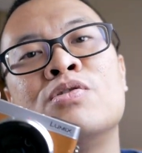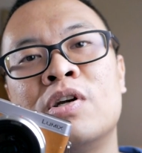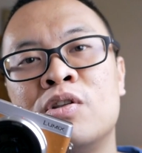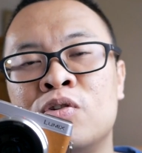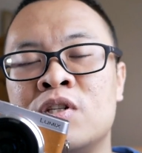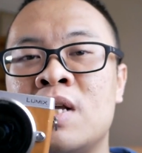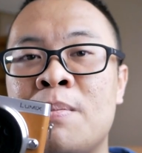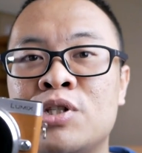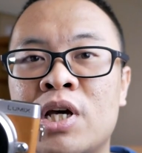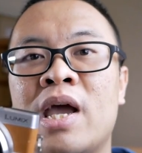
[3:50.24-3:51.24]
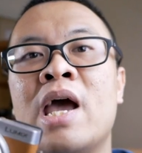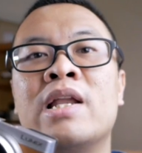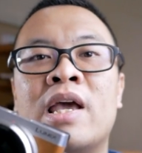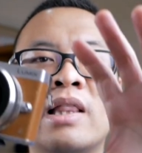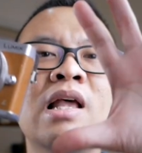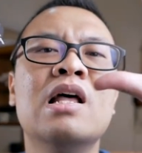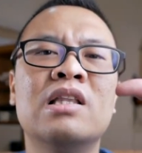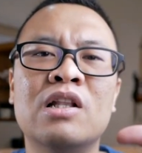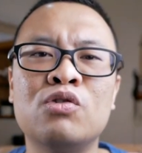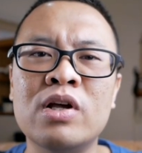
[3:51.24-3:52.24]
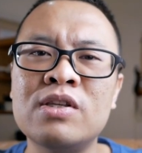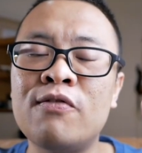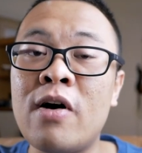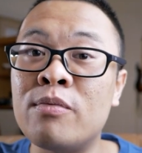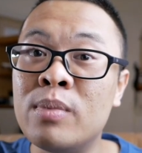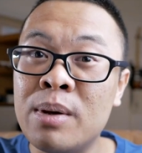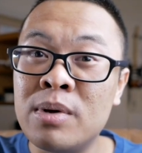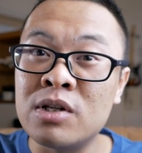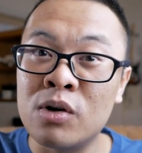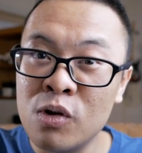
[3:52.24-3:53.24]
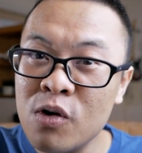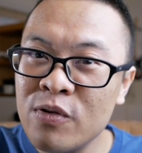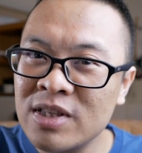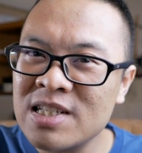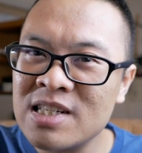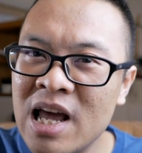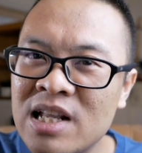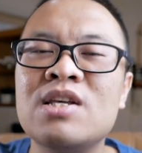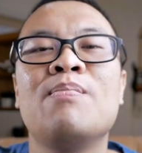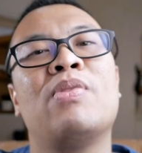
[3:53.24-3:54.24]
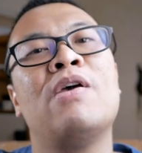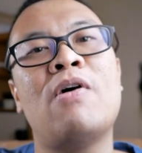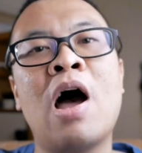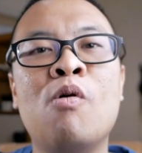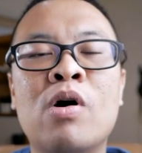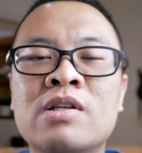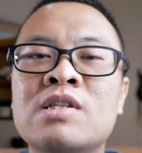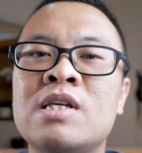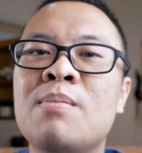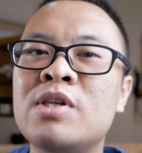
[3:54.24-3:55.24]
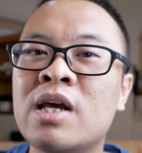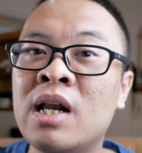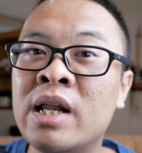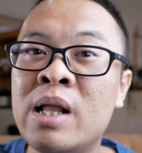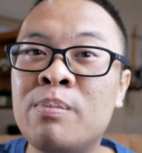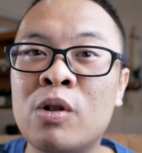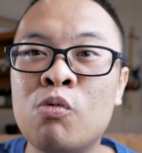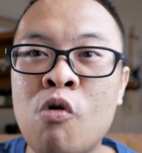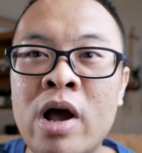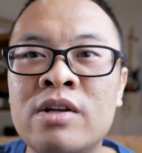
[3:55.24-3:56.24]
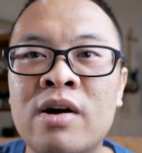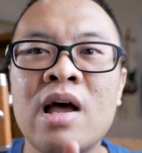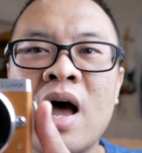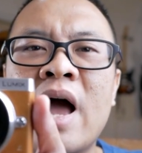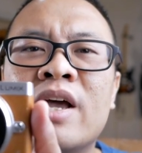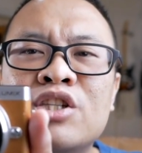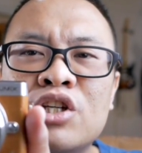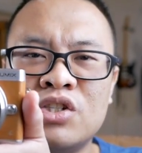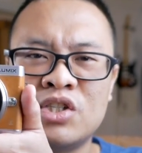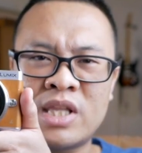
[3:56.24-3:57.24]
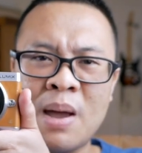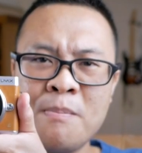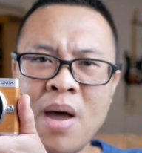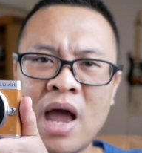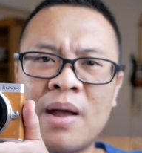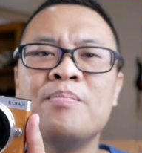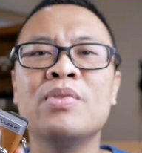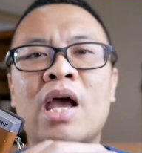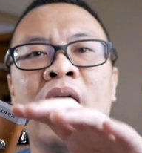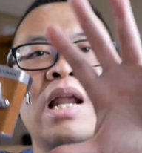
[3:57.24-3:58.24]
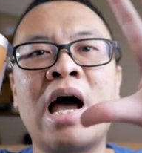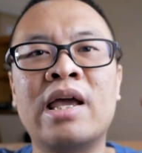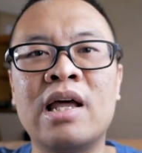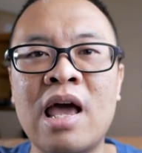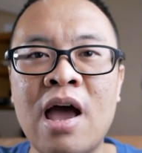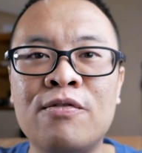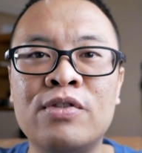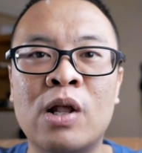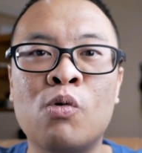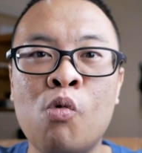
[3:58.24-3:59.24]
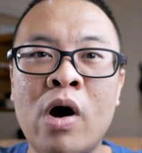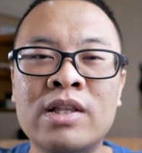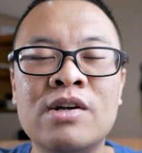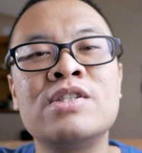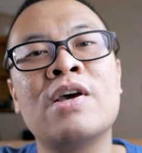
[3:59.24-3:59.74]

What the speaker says: closer to the subject and get the 25mm look with this lens. If I want something a little bit wider, I can just step back and I can have that wider